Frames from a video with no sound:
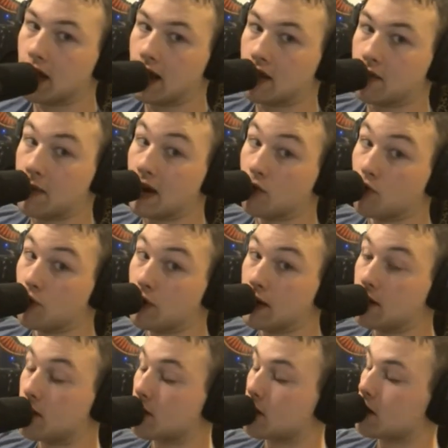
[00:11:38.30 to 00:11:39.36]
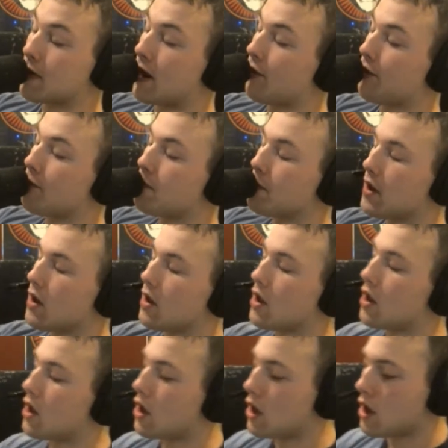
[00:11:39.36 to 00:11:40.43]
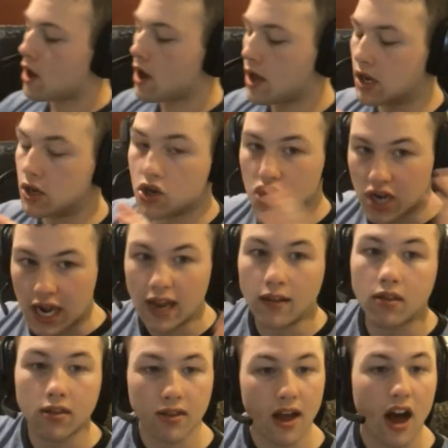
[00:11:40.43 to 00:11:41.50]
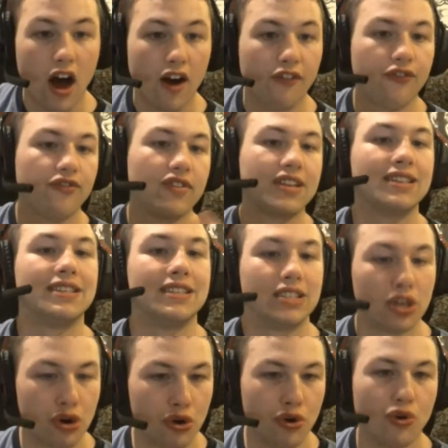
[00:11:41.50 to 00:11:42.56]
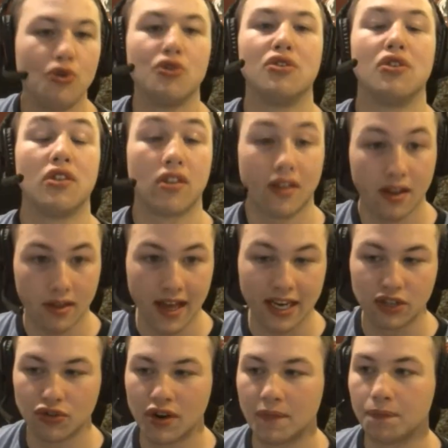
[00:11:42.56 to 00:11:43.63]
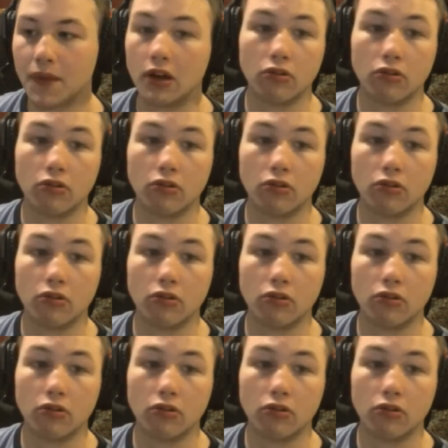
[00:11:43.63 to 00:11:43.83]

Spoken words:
Like, it has to be, like, really close to your mouth. Get your nice, soft tone, etc.